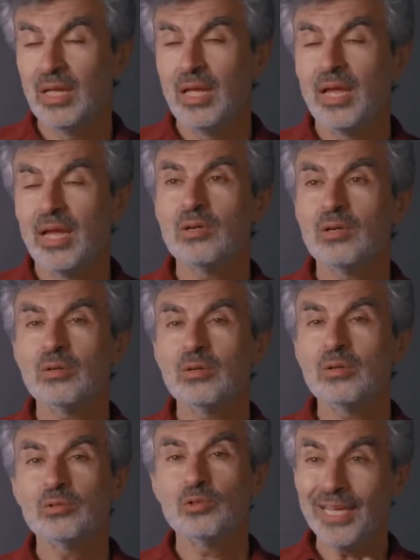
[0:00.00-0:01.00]
And so
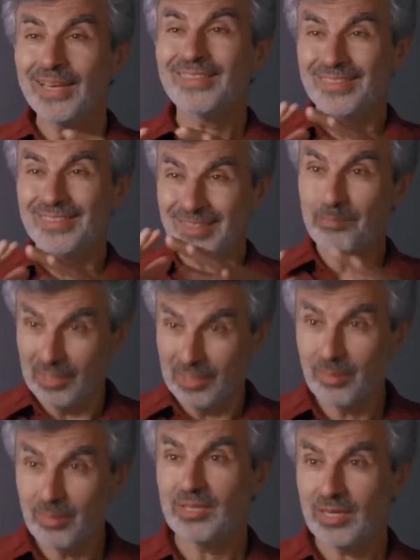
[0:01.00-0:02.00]
to get at the
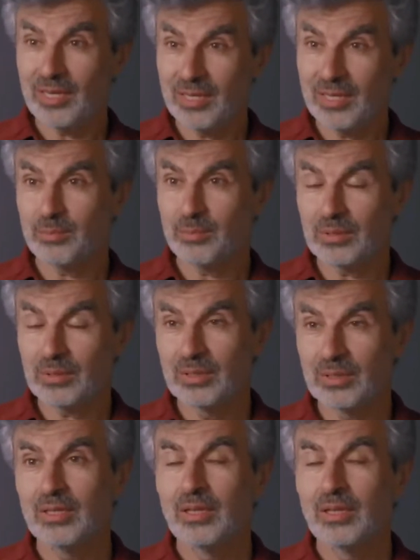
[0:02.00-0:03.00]
bottom of the iceberg,
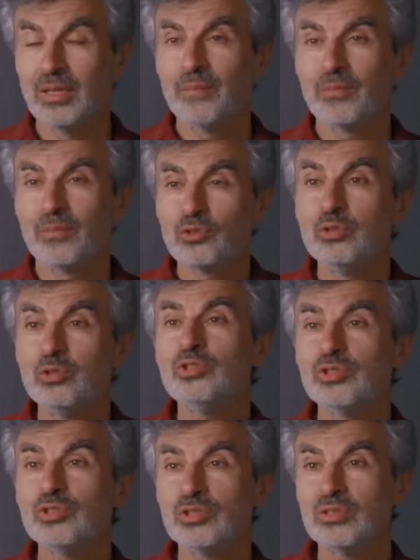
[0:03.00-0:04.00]
the
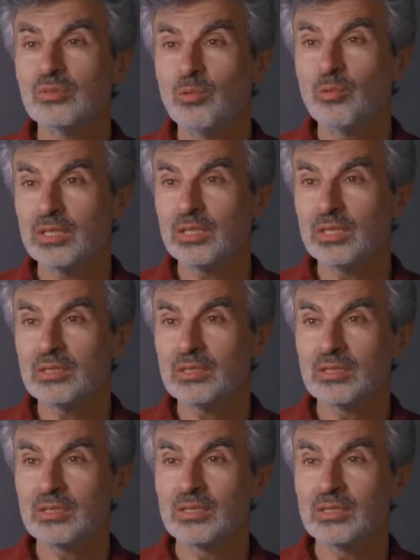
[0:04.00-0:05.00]
solution
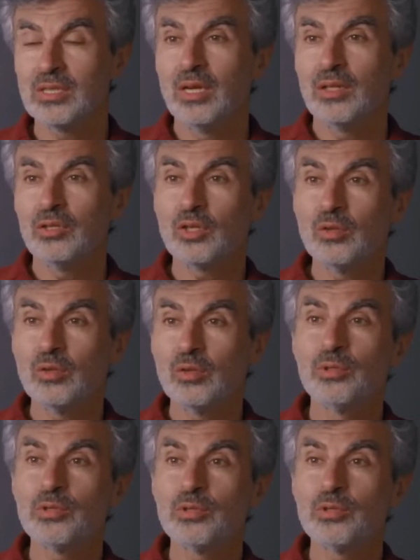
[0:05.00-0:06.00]
was the
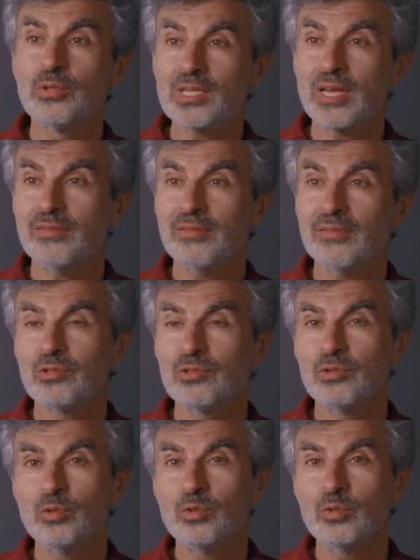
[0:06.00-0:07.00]
computers have
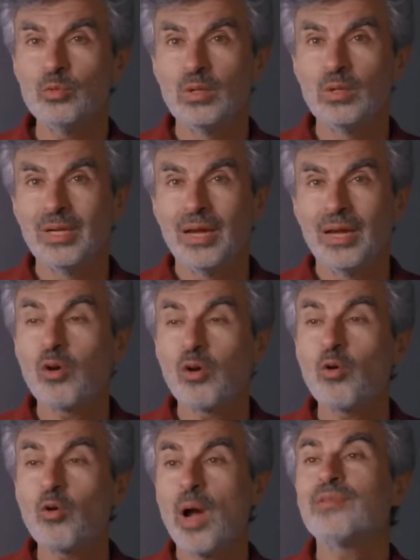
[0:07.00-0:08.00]
to
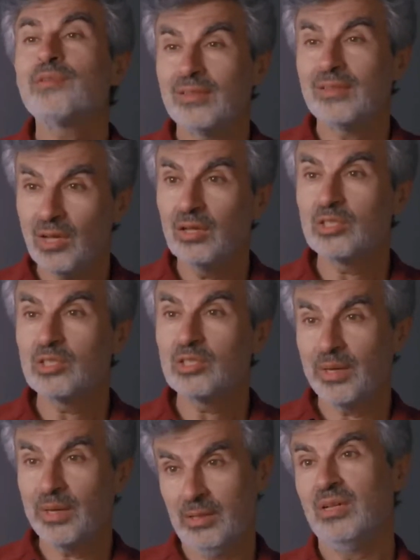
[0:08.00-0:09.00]
acquire that knowledge
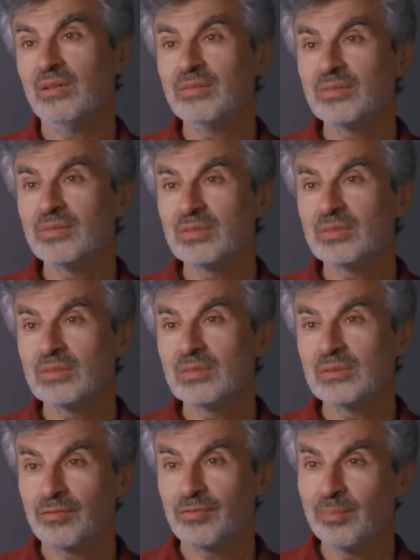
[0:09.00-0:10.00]
by themselves
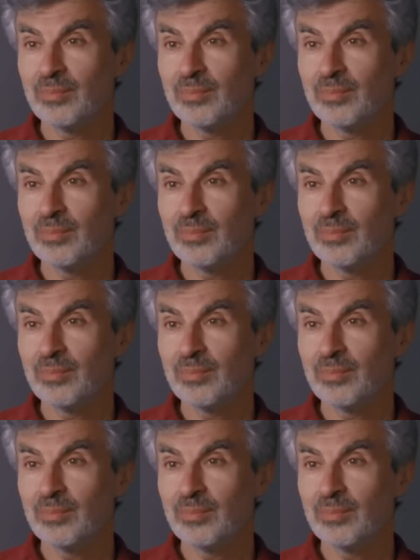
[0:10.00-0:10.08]
from